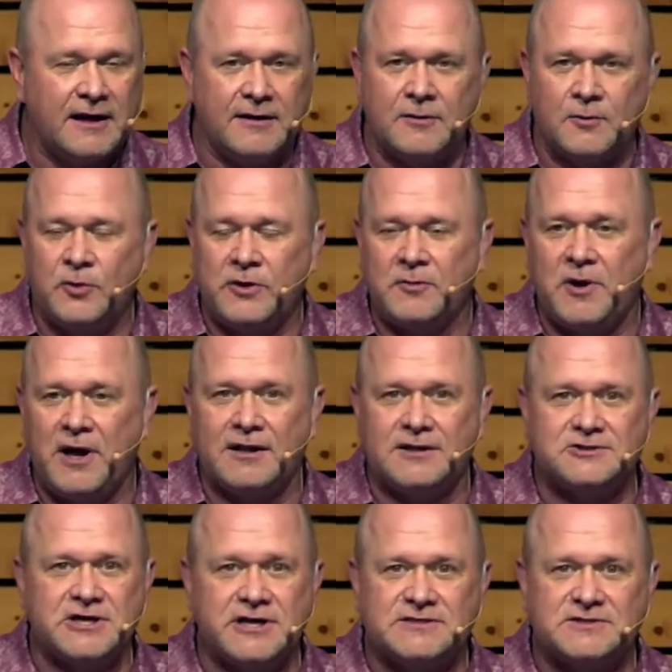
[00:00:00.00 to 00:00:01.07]
We
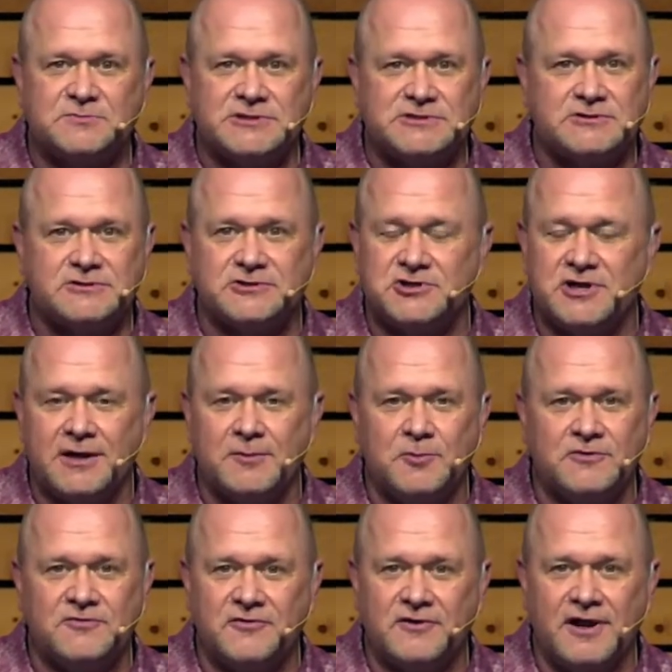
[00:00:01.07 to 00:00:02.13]
apologize, Mr.
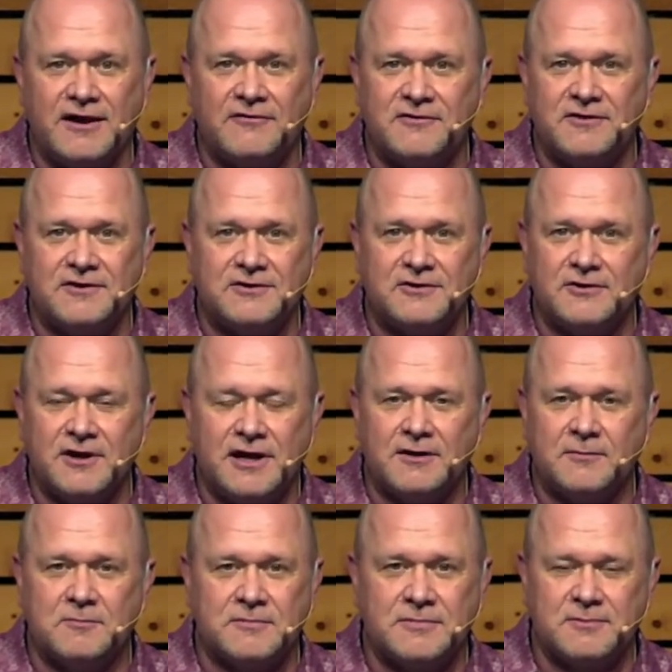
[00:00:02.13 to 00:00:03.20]
Schnabel, for laughing at your
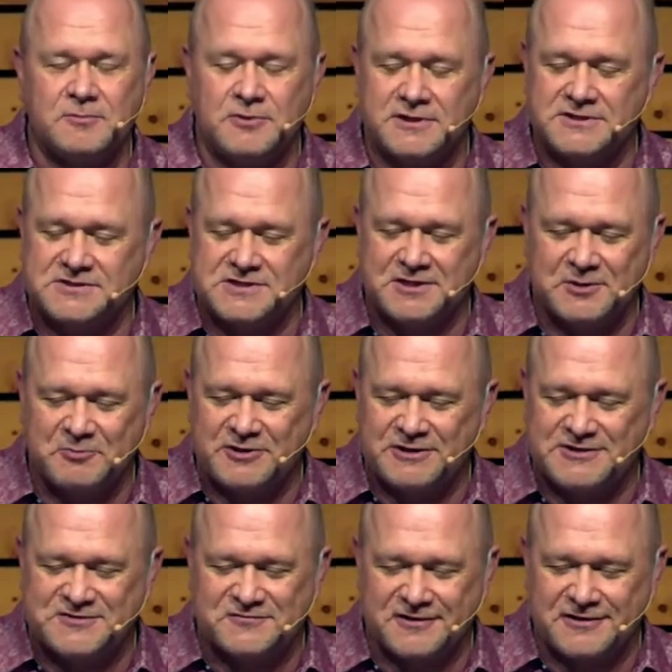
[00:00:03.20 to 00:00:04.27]
name. Please
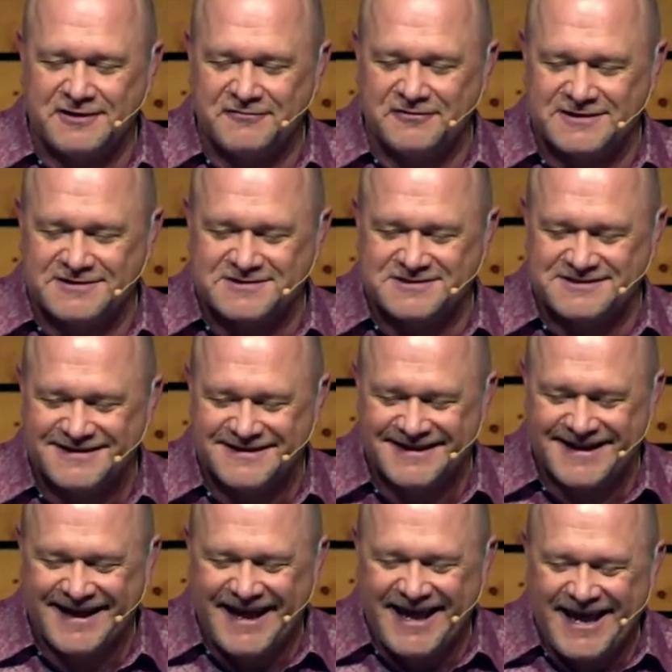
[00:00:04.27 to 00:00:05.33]
forgive us.
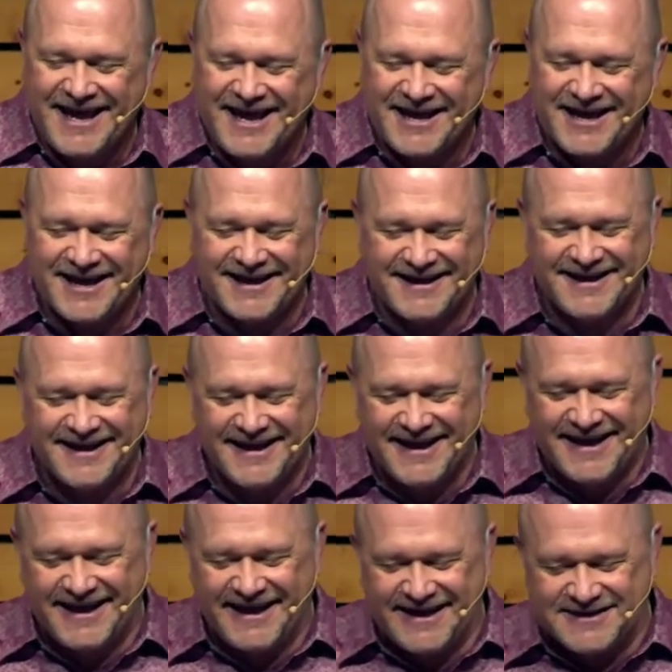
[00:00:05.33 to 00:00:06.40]

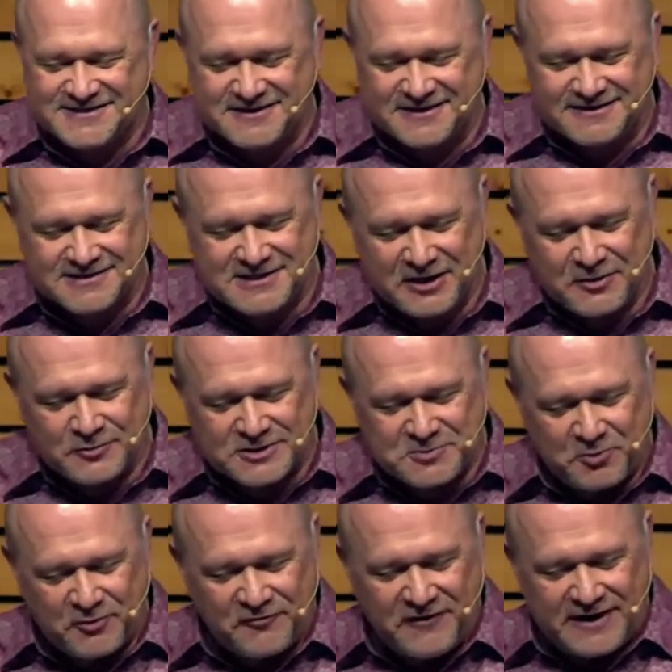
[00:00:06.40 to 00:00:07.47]
He is a distinguished
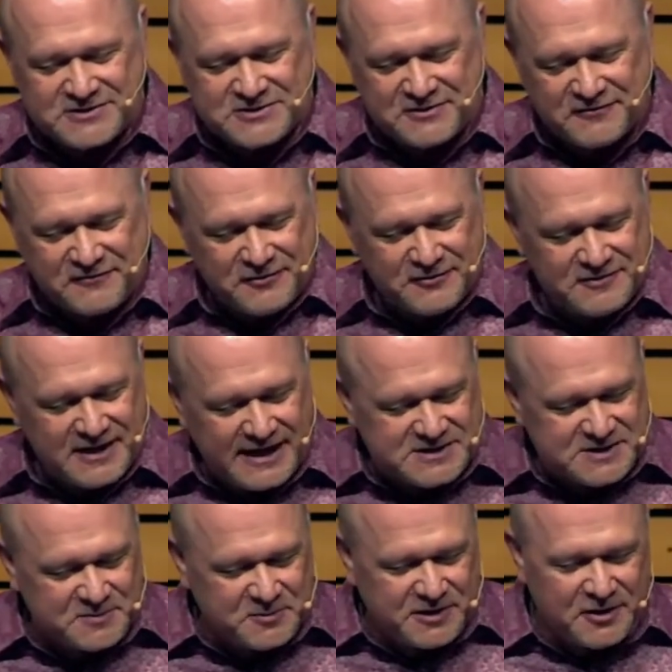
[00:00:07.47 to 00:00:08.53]
professor of New
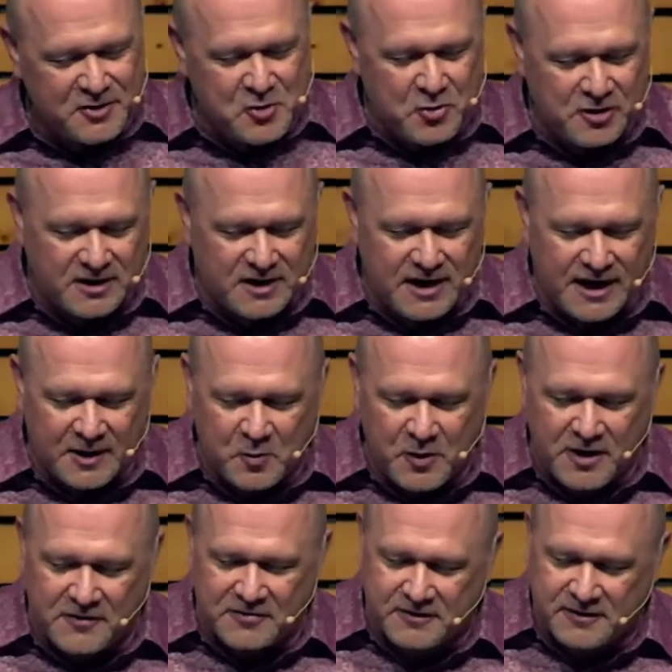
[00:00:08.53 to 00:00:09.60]
Testament at Gordon
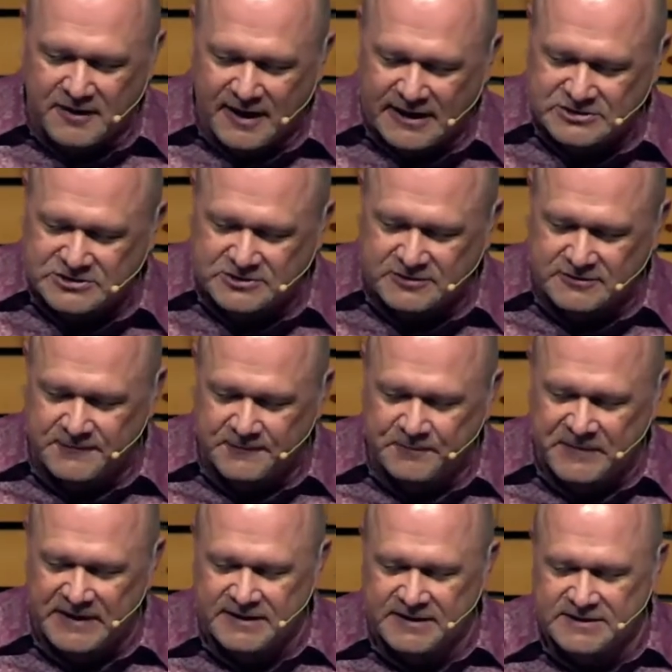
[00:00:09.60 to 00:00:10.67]
Conwell Theological
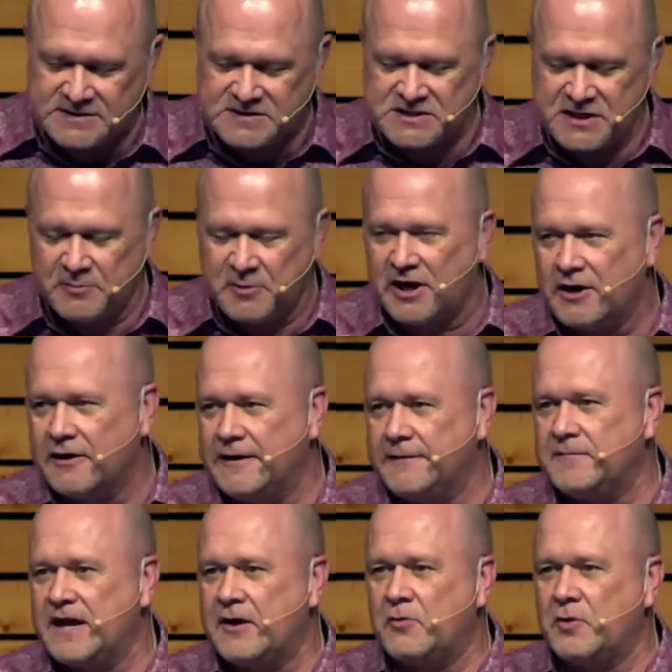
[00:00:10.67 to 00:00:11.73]
Seminary.
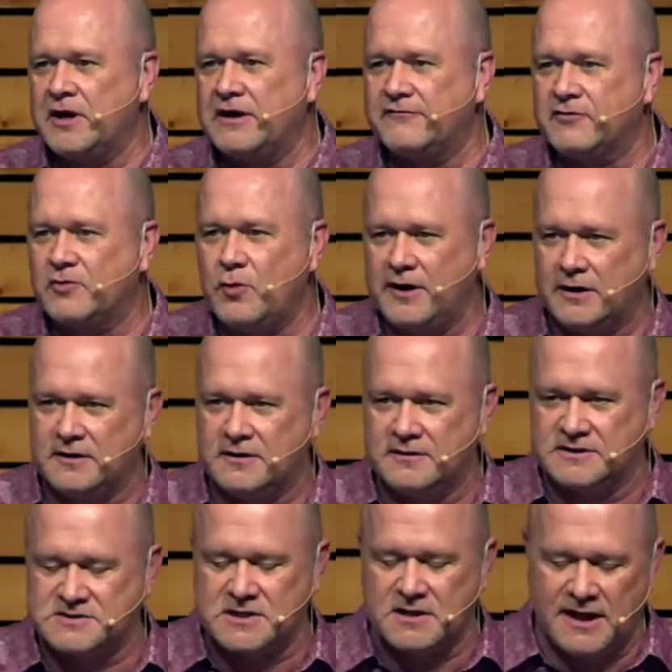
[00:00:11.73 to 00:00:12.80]
Now, I want to give a quick
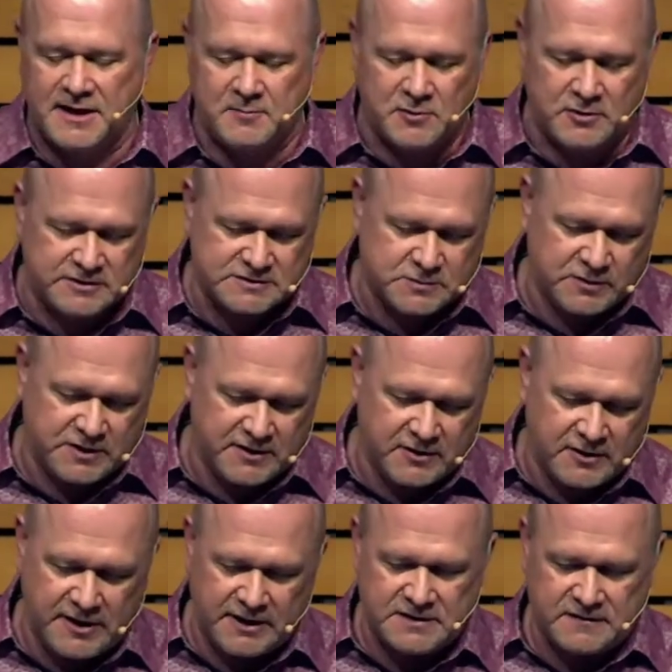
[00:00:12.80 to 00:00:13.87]
disclaimer as we enter
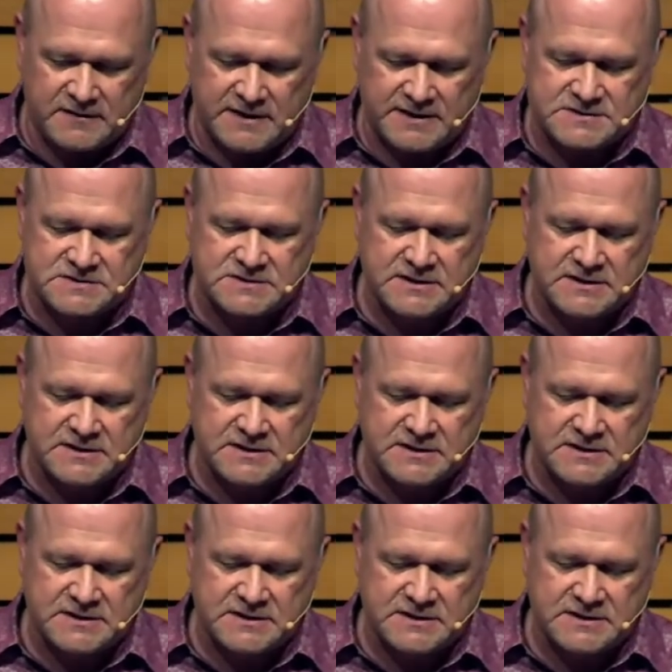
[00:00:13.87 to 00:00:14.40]
into this.